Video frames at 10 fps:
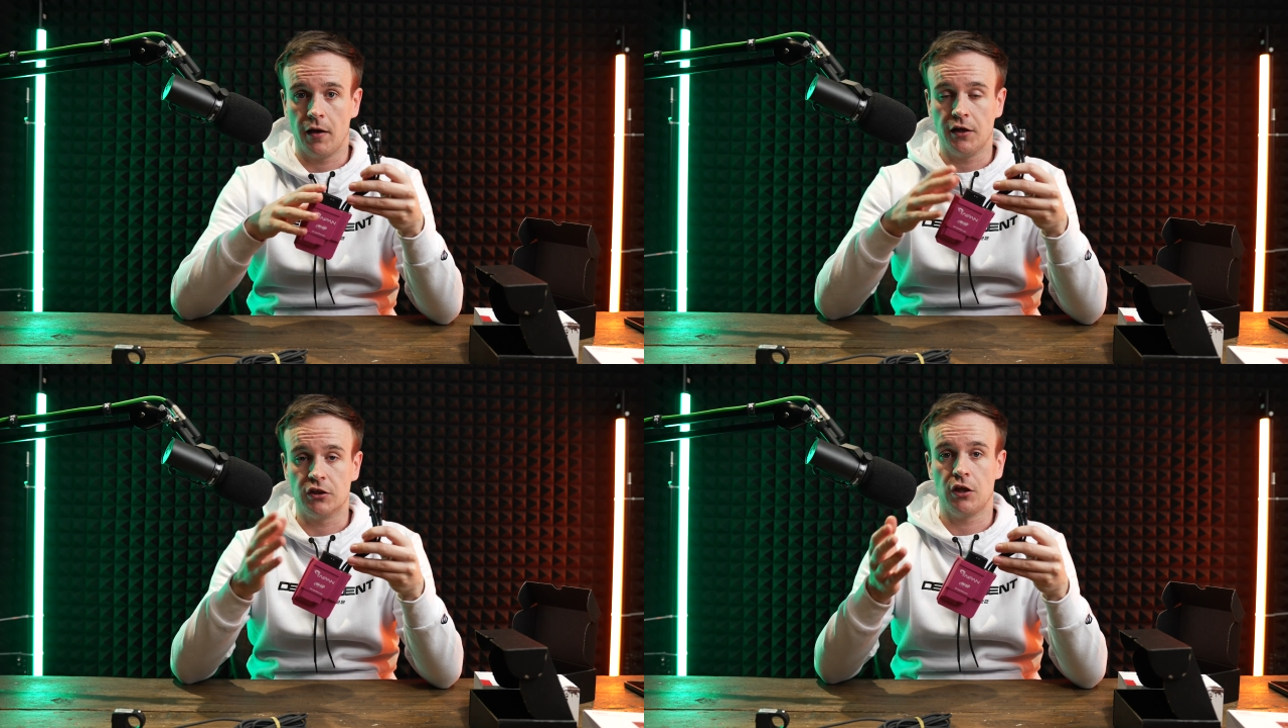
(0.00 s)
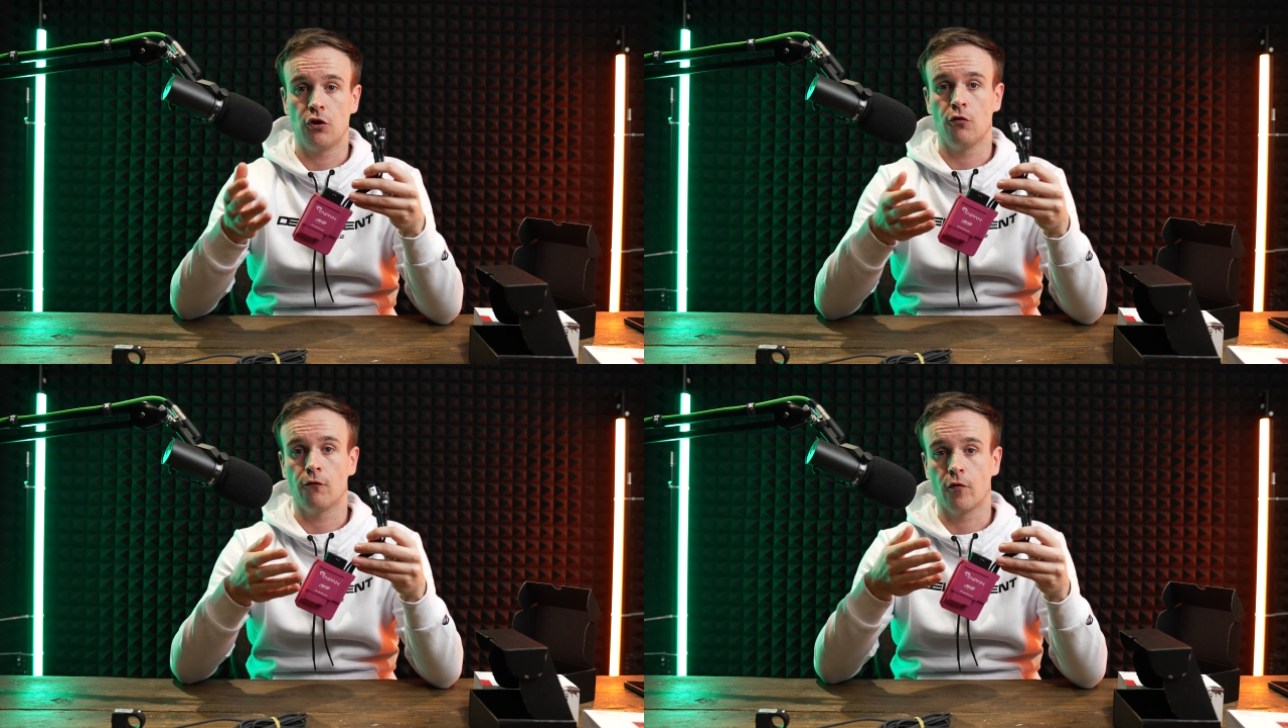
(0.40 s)
E C
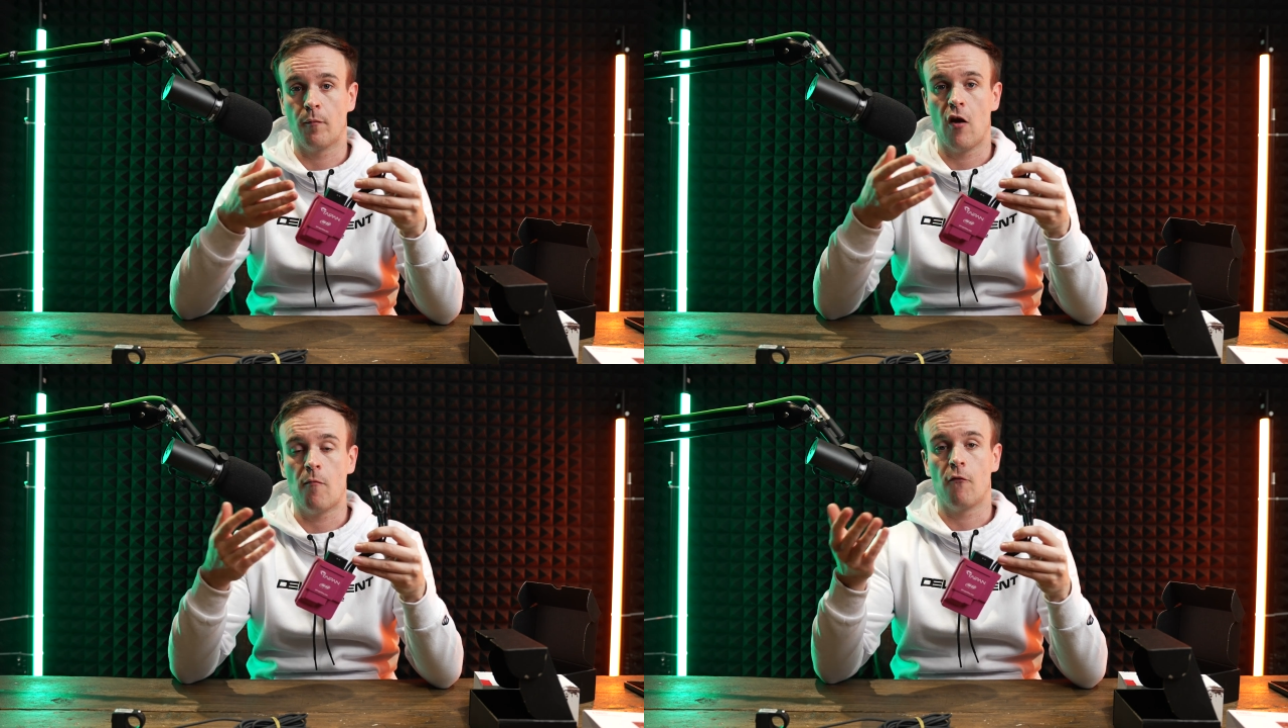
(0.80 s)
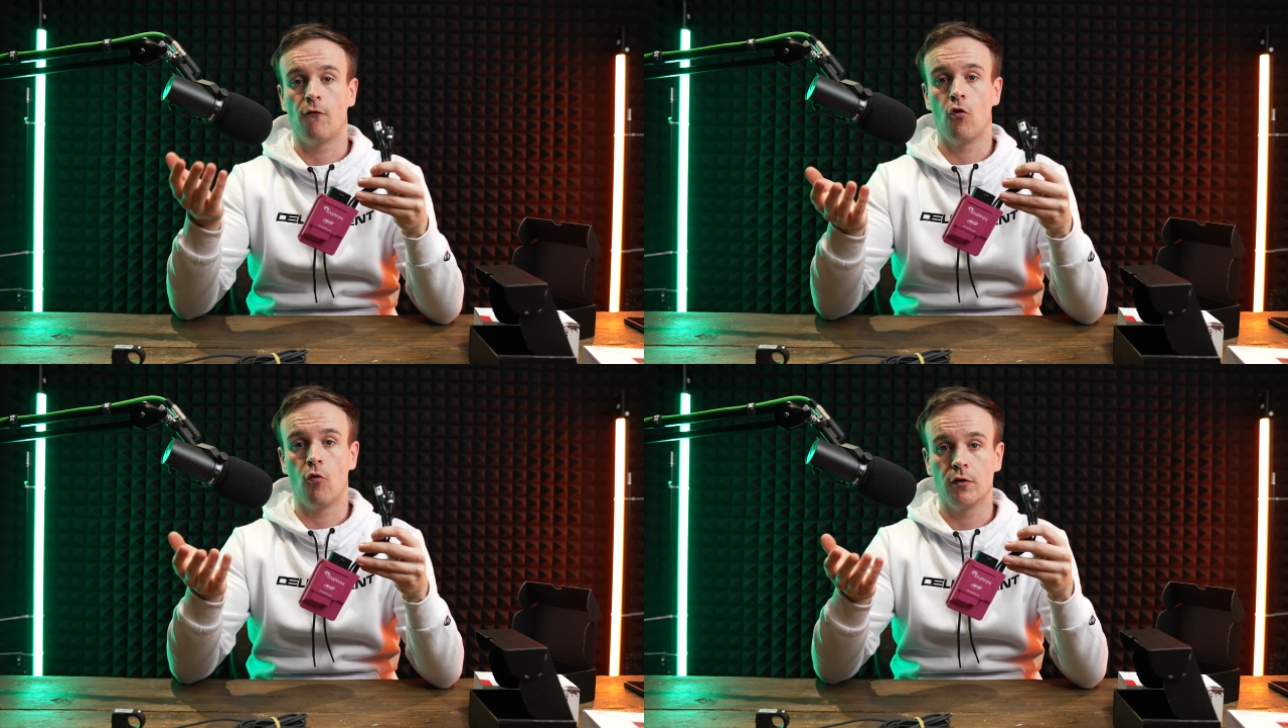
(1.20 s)
U for a bit of
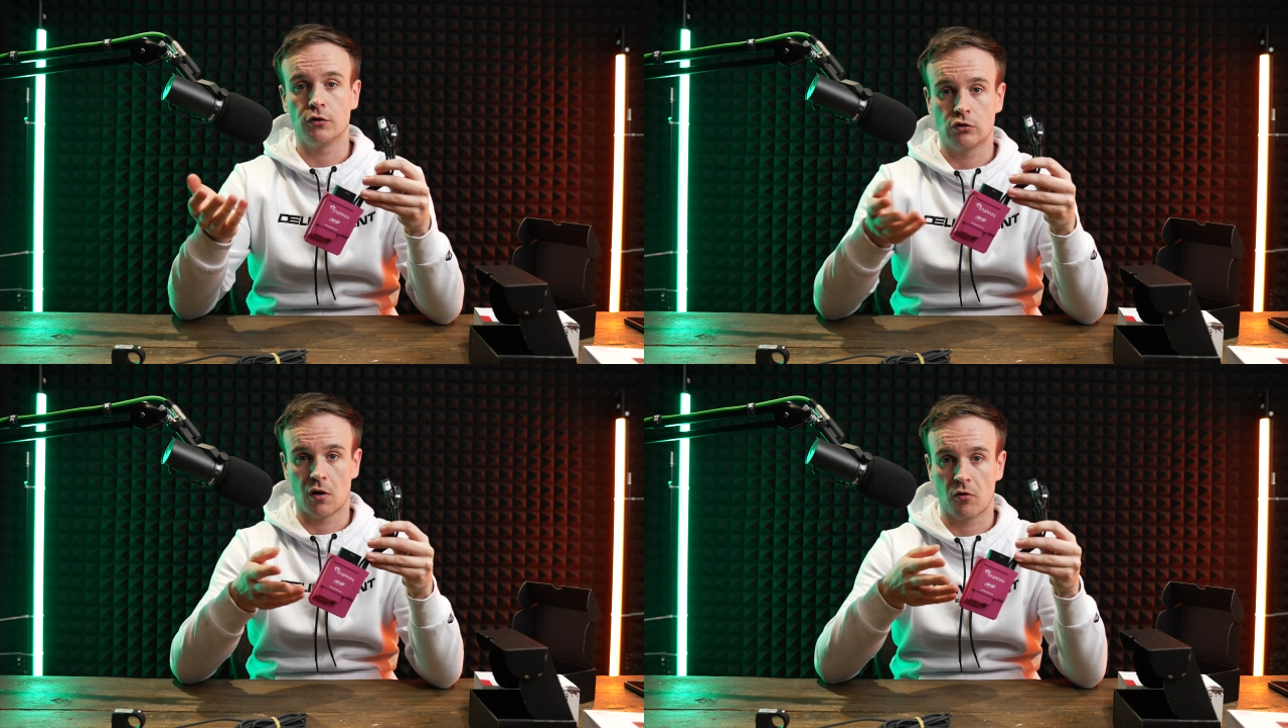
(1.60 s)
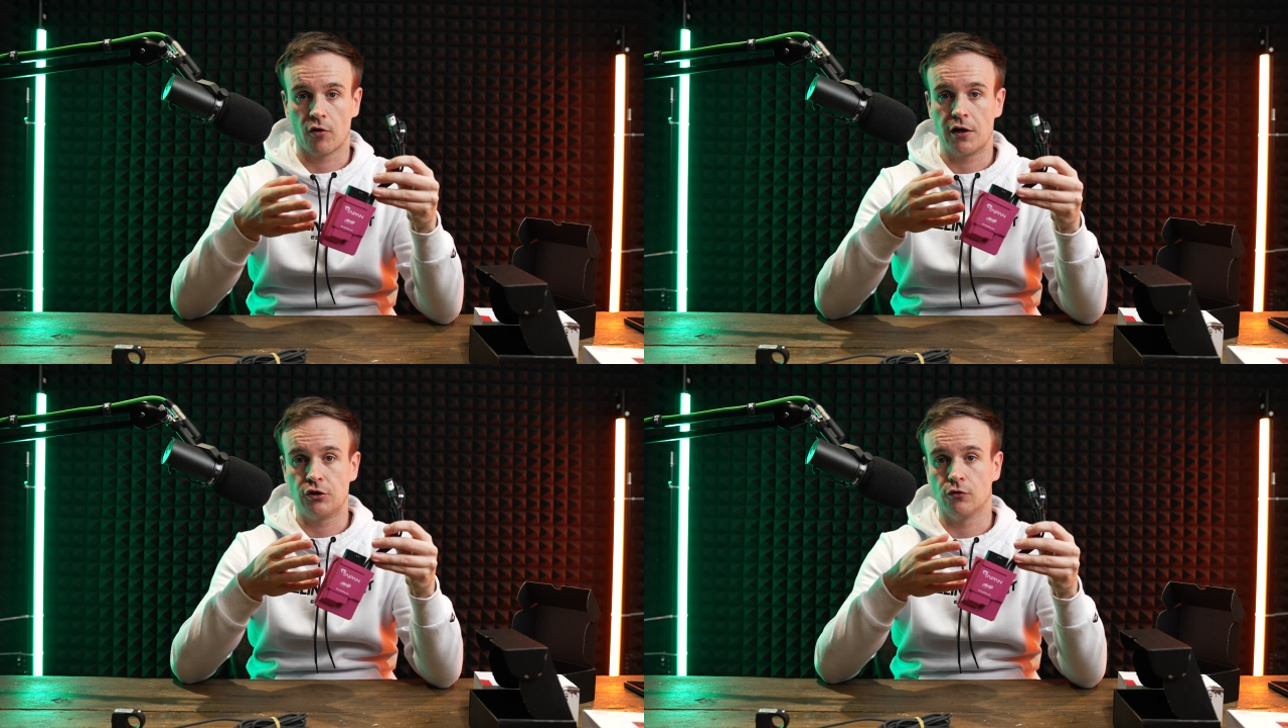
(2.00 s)
performance to
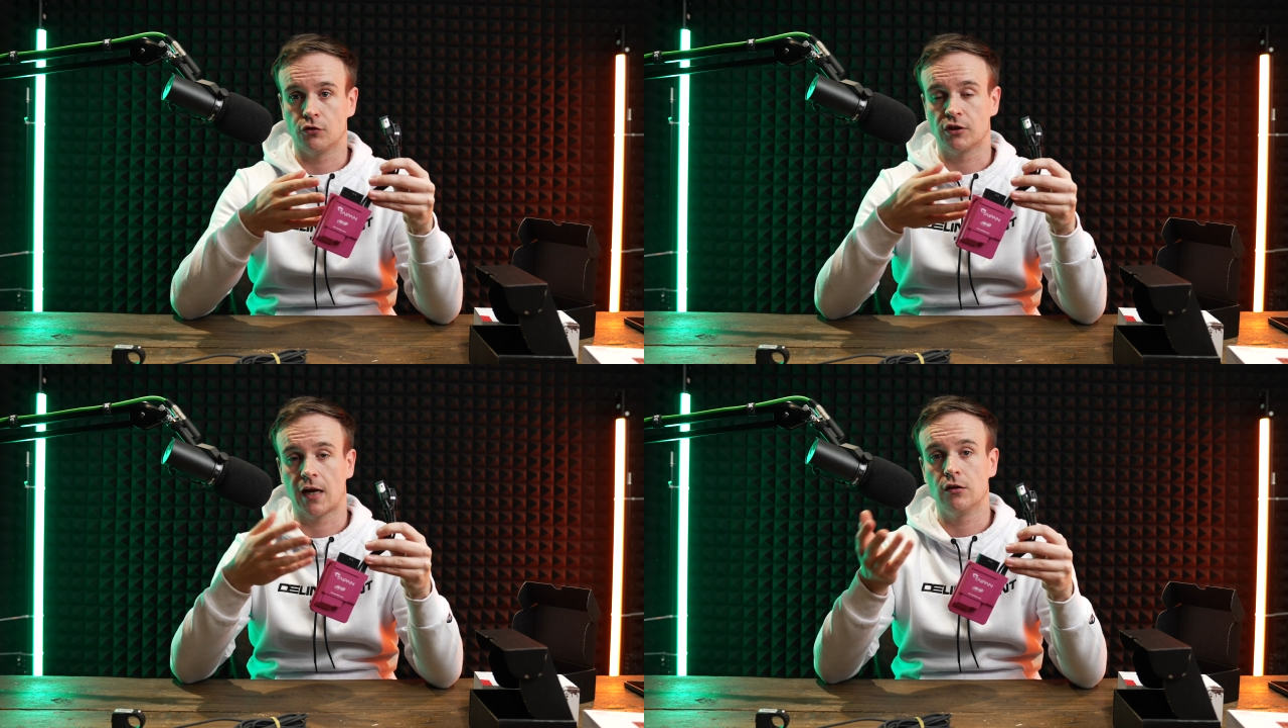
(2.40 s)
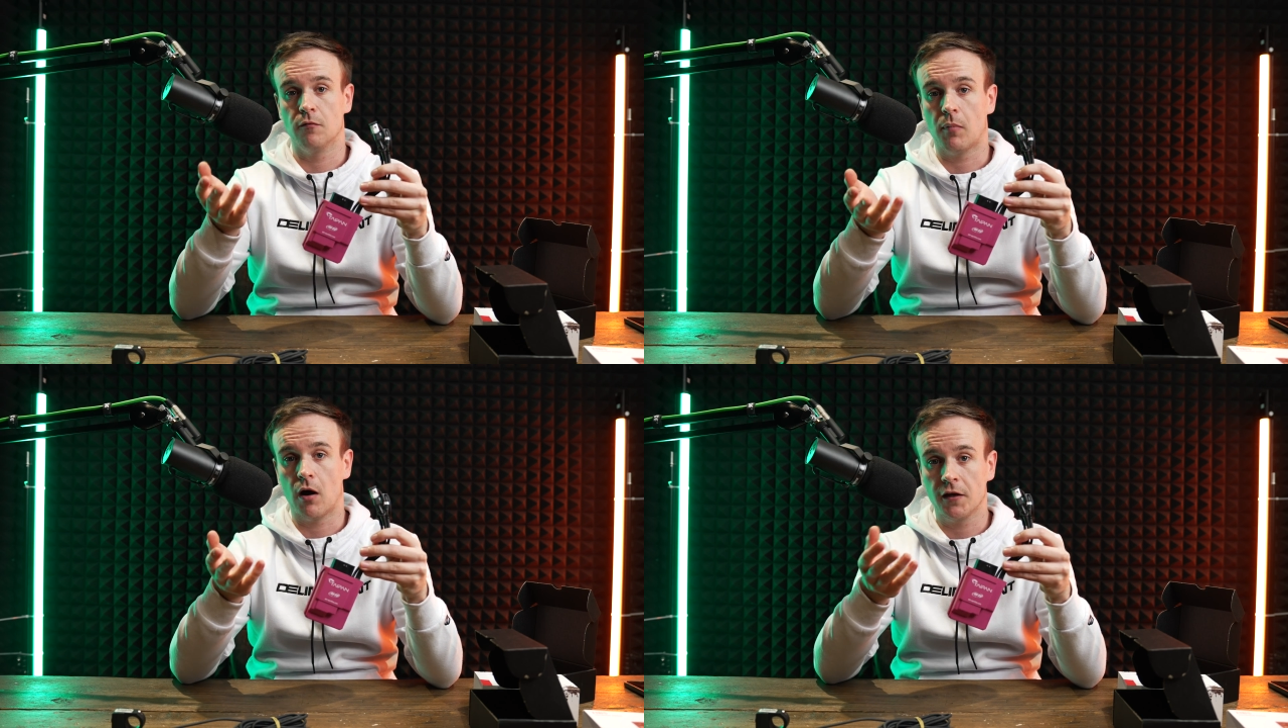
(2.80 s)
upgrade your standard
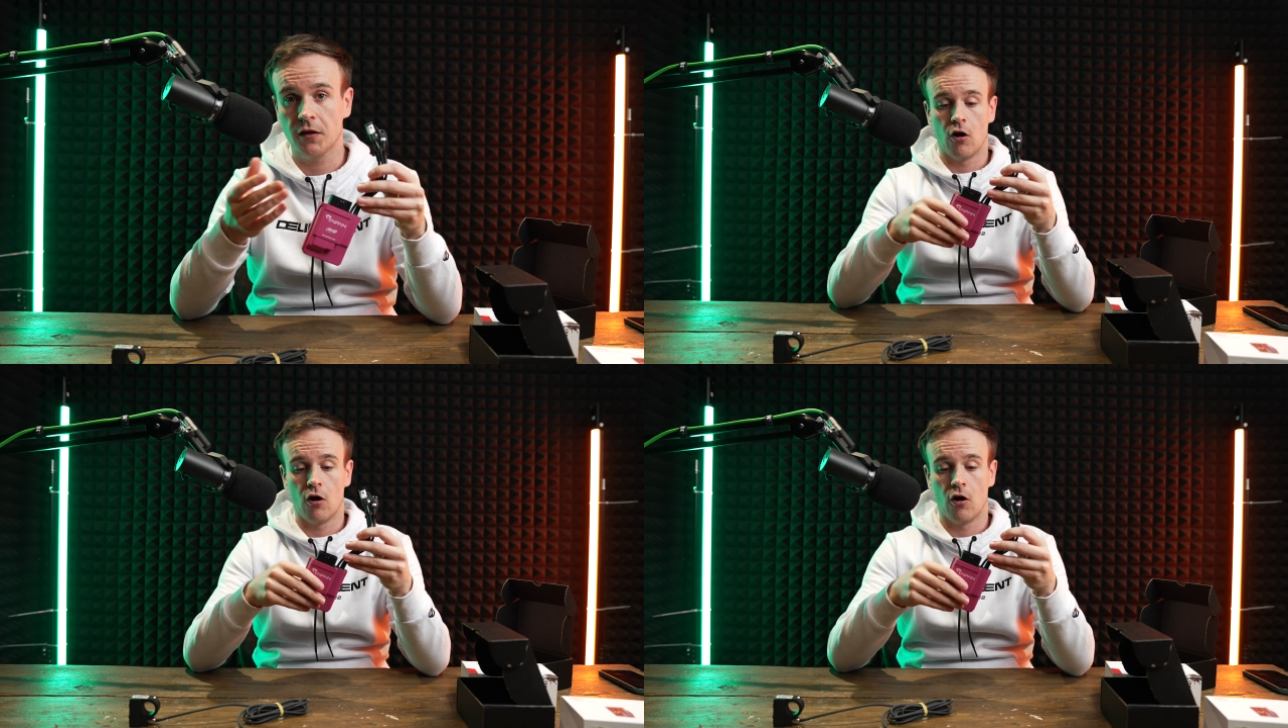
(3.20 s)
bike,